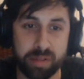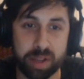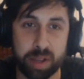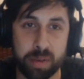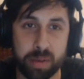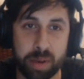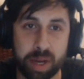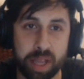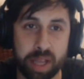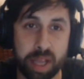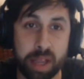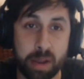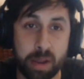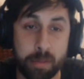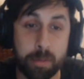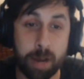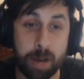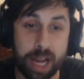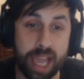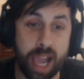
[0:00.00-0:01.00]
you, and it
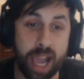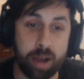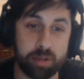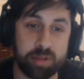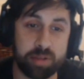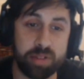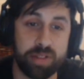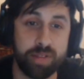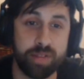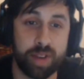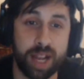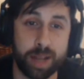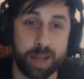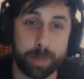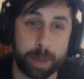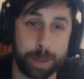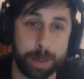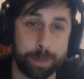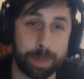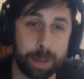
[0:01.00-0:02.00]
really helps with
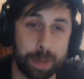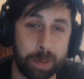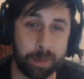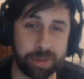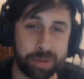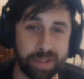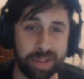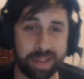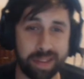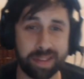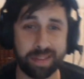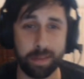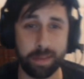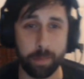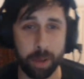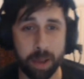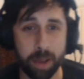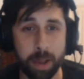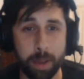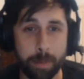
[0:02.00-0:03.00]
development. But also there's
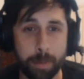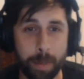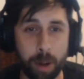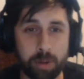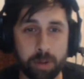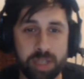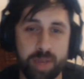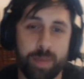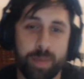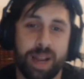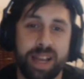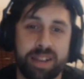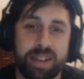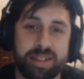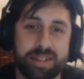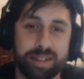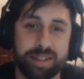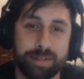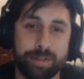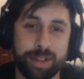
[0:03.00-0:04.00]
some multiplayer
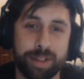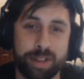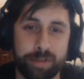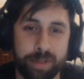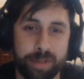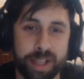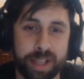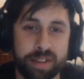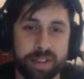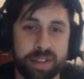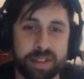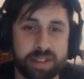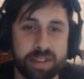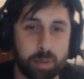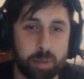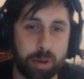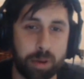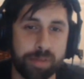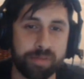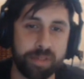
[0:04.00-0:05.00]
stuff, and I think this
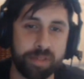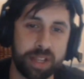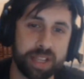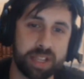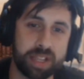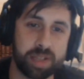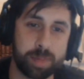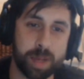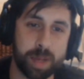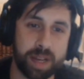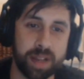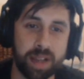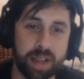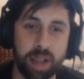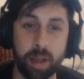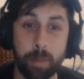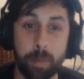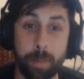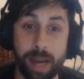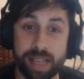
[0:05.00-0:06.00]
is one thing that's been
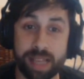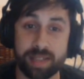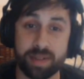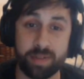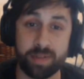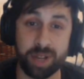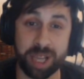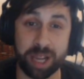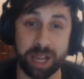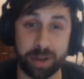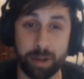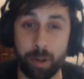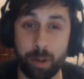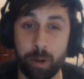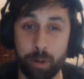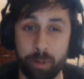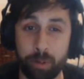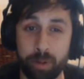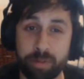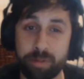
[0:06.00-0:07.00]
massively
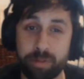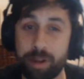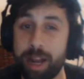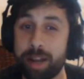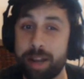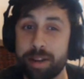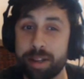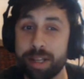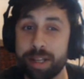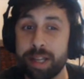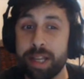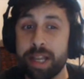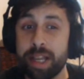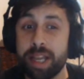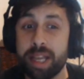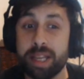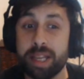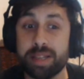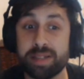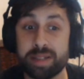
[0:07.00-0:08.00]
ignored with Friend
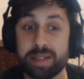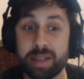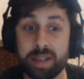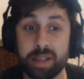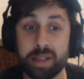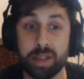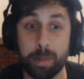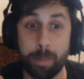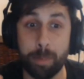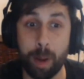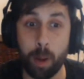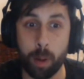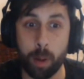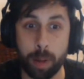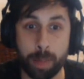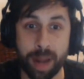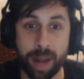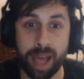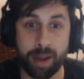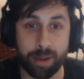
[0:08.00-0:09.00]
is the
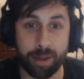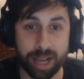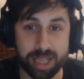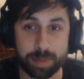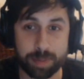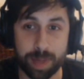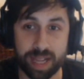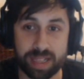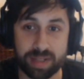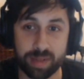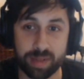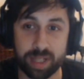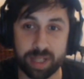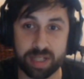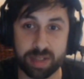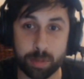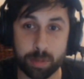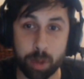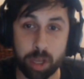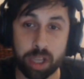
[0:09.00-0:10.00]
multiplayer aspect of it.
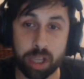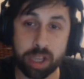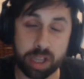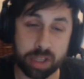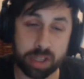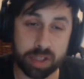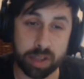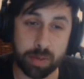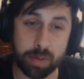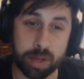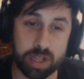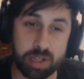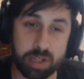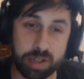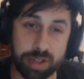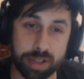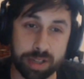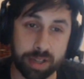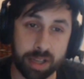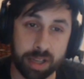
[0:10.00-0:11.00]
So what you can do is
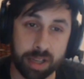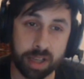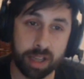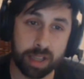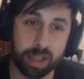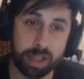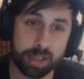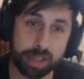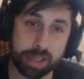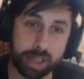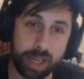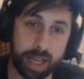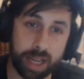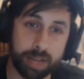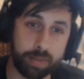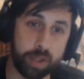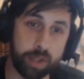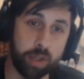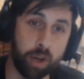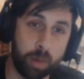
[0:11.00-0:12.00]
you can
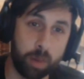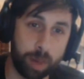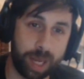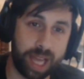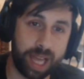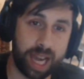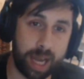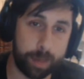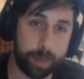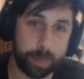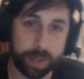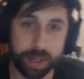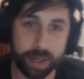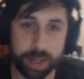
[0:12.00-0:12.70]
have a normal app,